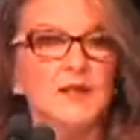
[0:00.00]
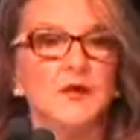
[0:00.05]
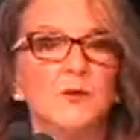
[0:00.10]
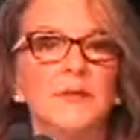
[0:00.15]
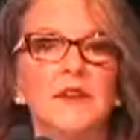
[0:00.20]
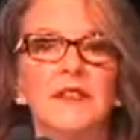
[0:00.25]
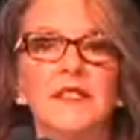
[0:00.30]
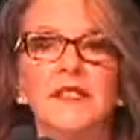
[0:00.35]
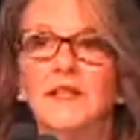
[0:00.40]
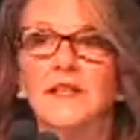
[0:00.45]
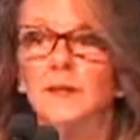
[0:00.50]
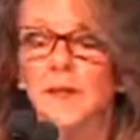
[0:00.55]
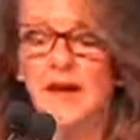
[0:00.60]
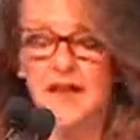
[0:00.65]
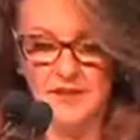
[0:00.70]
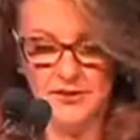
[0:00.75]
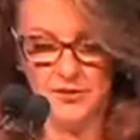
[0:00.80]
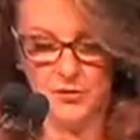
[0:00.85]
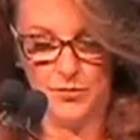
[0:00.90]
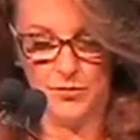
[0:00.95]
intermediate
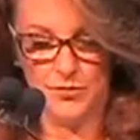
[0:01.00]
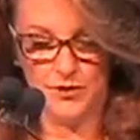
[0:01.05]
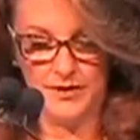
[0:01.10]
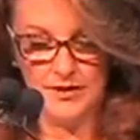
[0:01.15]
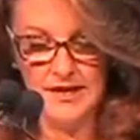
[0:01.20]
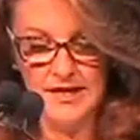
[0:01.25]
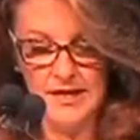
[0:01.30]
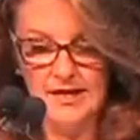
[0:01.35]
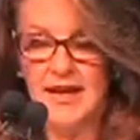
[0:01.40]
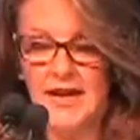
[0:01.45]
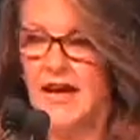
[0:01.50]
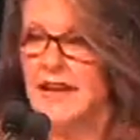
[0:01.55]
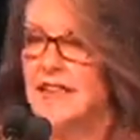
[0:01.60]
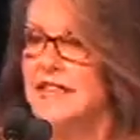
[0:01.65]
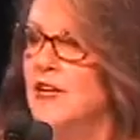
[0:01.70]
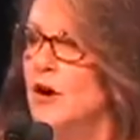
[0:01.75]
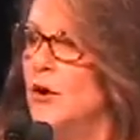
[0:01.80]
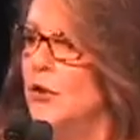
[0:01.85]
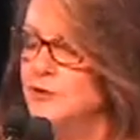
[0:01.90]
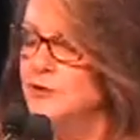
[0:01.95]
appellate court, and
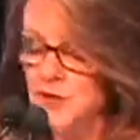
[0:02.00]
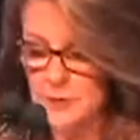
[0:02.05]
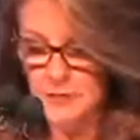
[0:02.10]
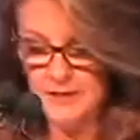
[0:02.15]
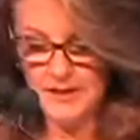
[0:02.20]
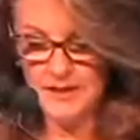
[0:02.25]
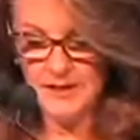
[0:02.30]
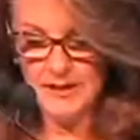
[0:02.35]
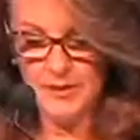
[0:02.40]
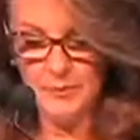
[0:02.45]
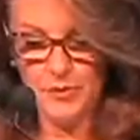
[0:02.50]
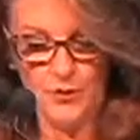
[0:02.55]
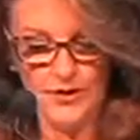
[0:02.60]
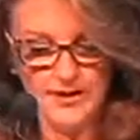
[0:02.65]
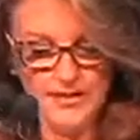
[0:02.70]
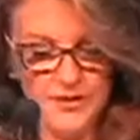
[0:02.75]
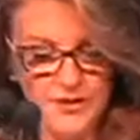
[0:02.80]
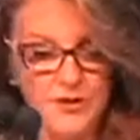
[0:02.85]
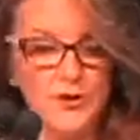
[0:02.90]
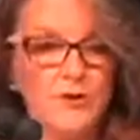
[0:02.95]
he ultimately
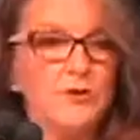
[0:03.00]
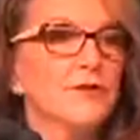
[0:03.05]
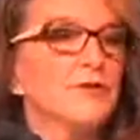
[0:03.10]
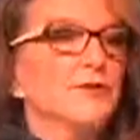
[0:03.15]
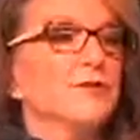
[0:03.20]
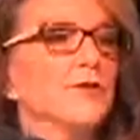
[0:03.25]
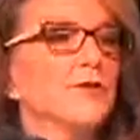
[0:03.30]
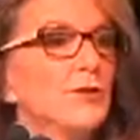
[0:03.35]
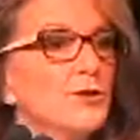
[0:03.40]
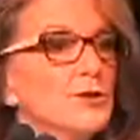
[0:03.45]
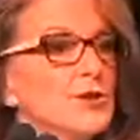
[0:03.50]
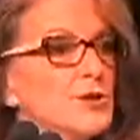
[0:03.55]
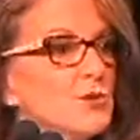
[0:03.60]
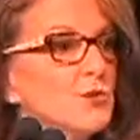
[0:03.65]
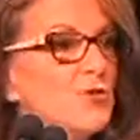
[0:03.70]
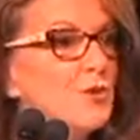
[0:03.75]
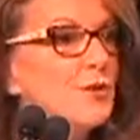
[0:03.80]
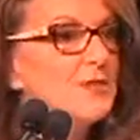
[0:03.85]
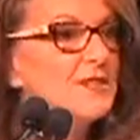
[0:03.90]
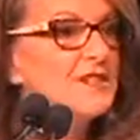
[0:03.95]
appointed her the first
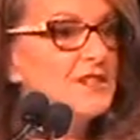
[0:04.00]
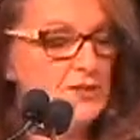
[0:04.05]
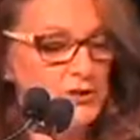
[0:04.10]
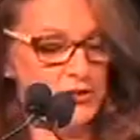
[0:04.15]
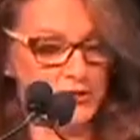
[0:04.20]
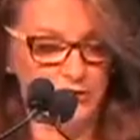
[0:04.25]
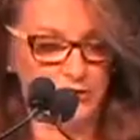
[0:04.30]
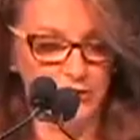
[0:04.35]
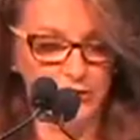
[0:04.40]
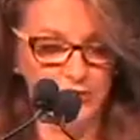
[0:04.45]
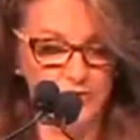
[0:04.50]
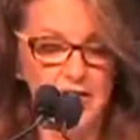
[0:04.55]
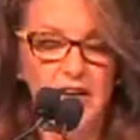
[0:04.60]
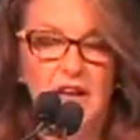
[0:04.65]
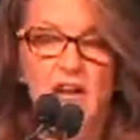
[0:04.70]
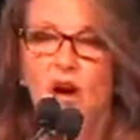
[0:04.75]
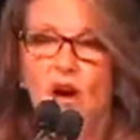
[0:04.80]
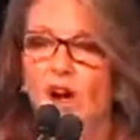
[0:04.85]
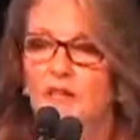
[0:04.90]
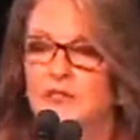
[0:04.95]
woman to serve
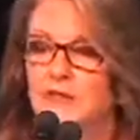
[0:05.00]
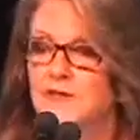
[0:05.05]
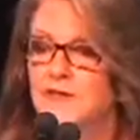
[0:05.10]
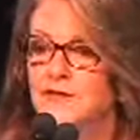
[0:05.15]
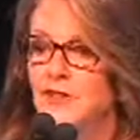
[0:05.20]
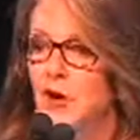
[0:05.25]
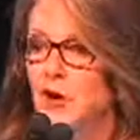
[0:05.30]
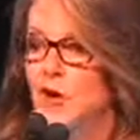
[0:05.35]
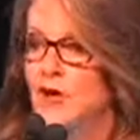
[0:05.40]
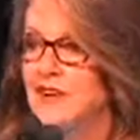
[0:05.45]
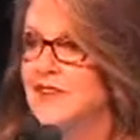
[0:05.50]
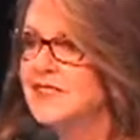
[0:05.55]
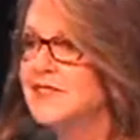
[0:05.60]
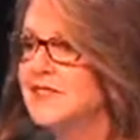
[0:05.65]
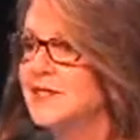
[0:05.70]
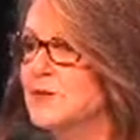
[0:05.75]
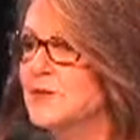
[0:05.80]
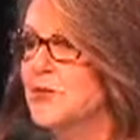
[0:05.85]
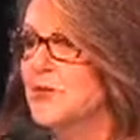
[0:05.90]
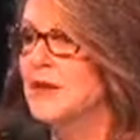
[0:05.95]
on the Florida
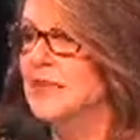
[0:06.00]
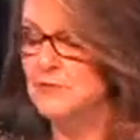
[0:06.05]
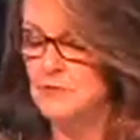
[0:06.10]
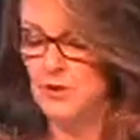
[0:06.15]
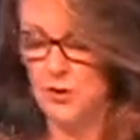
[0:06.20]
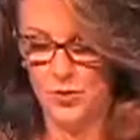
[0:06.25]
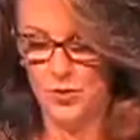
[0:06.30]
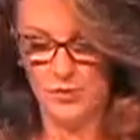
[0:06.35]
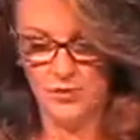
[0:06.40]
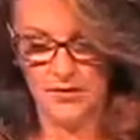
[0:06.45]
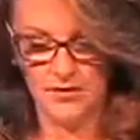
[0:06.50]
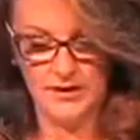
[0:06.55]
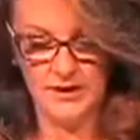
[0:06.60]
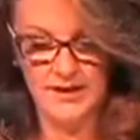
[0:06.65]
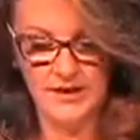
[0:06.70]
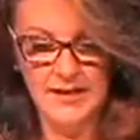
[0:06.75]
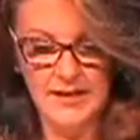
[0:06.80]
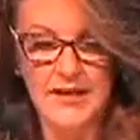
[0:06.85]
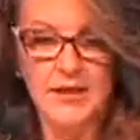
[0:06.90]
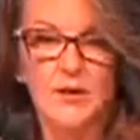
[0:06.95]
Supreme Court,
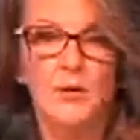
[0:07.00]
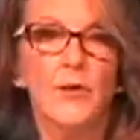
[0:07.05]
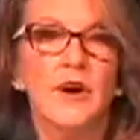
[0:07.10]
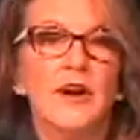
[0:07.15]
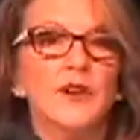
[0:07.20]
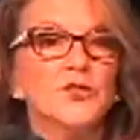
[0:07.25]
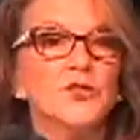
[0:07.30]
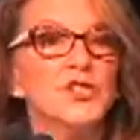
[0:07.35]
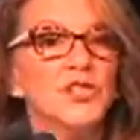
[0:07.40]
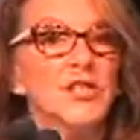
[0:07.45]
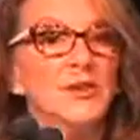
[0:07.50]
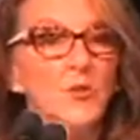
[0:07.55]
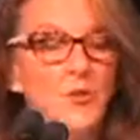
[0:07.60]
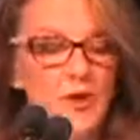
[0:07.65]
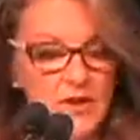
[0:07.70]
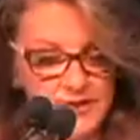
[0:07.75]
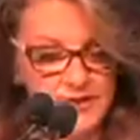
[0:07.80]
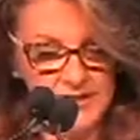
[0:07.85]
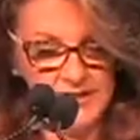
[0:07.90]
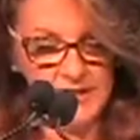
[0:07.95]
where she
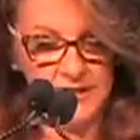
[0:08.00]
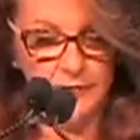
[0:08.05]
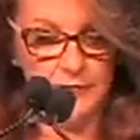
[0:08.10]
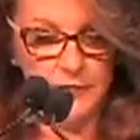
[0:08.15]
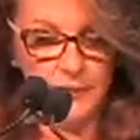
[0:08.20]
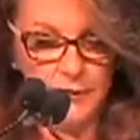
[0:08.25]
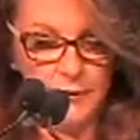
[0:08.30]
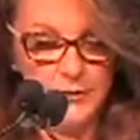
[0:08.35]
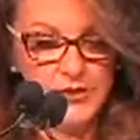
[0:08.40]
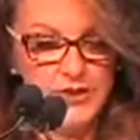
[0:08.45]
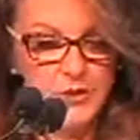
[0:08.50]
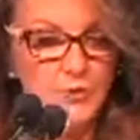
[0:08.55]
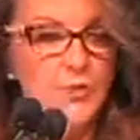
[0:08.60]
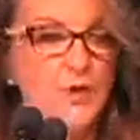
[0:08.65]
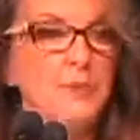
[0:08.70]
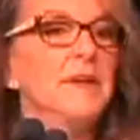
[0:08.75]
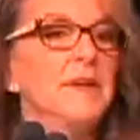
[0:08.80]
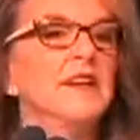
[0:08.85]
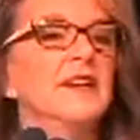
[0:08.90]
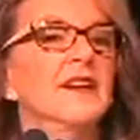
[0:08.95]
was the first
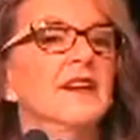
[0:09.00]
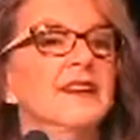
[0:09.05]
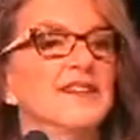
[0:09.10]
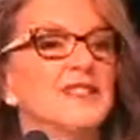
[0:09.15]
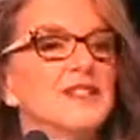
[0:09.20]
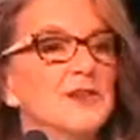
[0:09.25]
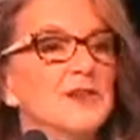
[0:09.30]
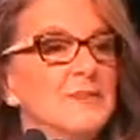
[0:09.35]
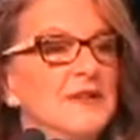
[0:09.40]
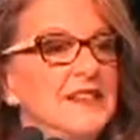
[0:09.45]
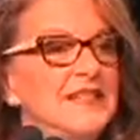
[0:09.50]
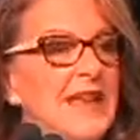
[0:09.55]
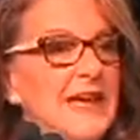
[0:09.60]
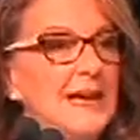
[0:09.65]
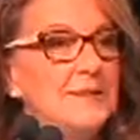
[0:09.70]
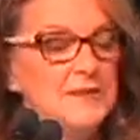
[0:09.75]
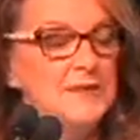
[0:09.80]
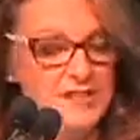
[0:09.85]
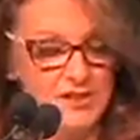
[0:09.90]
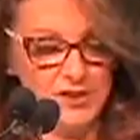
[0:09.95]
woman to be
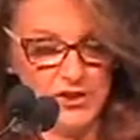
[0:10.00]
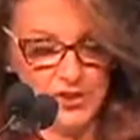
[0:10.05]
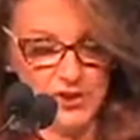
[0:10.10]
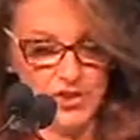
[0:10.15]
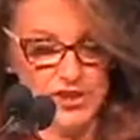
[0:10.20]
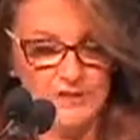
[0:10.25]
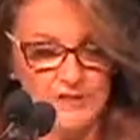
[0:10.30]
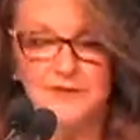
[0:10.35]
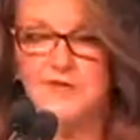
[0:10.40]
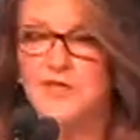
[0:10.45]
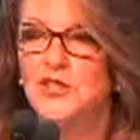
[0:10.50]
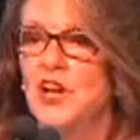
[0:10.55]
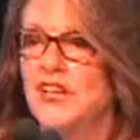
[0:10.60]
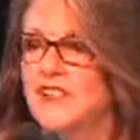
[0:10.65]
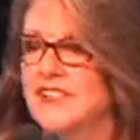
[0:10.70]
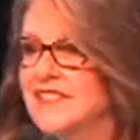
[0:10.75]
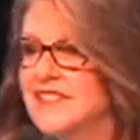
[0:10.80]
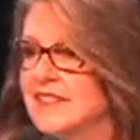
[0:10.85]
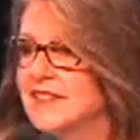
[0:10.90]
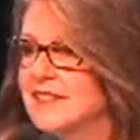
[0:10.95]
named its Chief
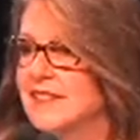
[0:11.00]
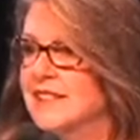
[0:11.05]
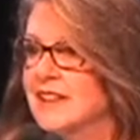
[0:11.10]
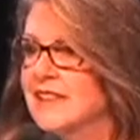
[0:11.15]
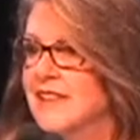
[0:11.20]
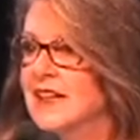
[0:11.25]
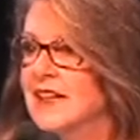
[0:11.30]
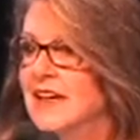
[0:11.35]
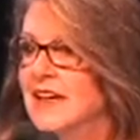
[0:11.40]
Justice.